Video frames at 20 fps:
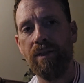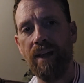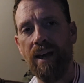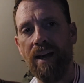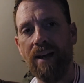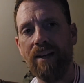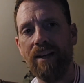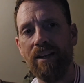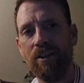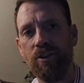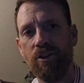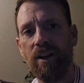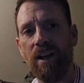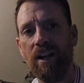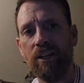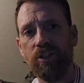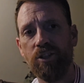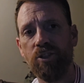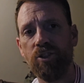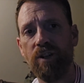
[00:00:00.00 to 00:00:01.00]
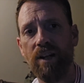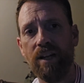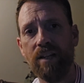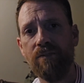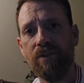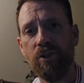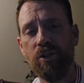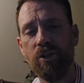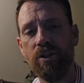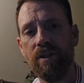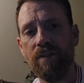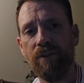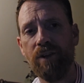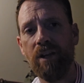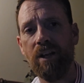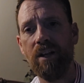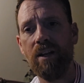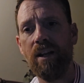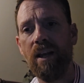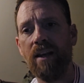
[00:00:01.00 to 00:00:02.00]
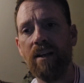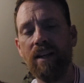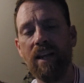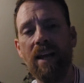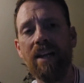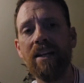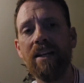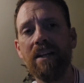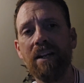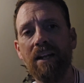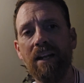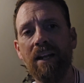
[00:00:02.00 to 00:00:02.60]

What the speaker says: that international transfer certificate and getting it